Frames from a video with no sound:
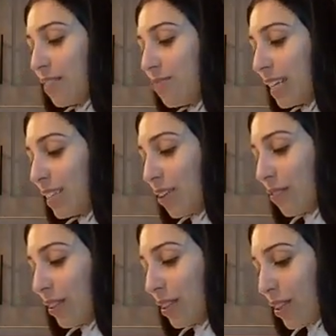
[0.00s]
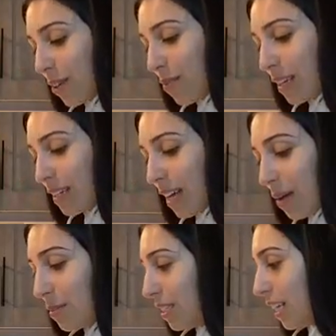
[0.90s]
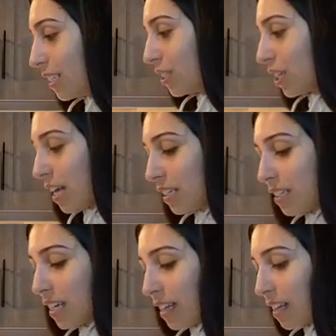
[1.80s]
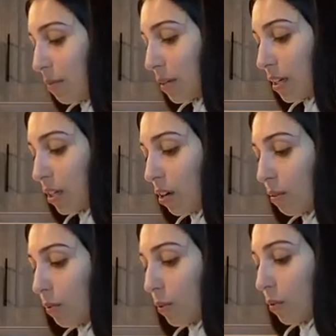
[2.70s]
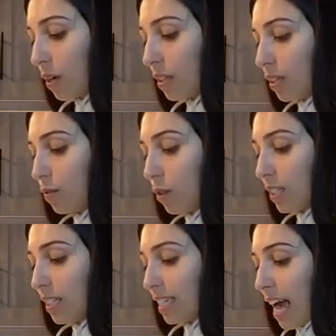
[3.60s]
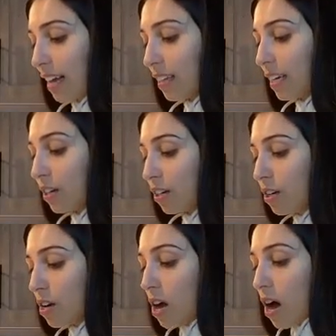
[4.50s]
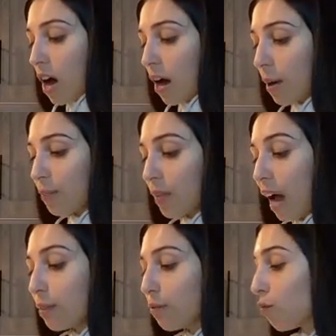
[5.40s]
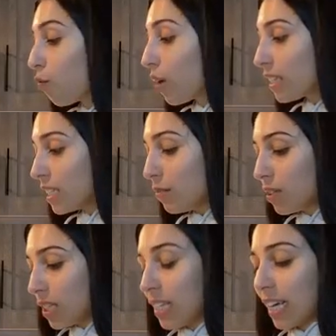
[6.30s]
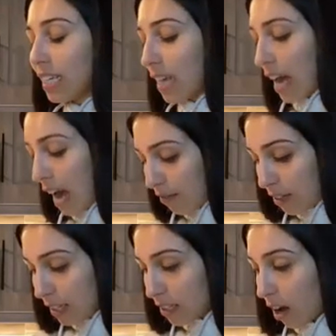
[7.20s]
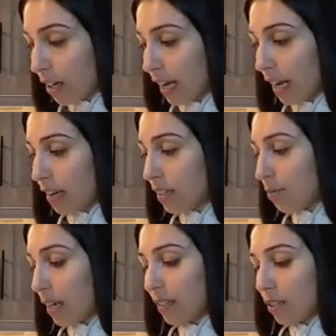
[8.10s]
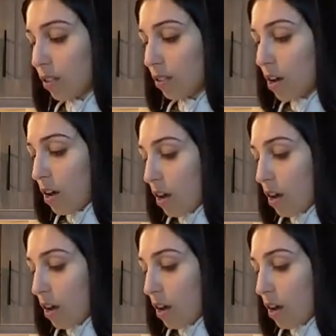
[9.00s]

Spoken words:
give myself a little bit of time to digest, and then I'm gonna go in with one of these for a snack later. I really, really like to have these on hand and make these,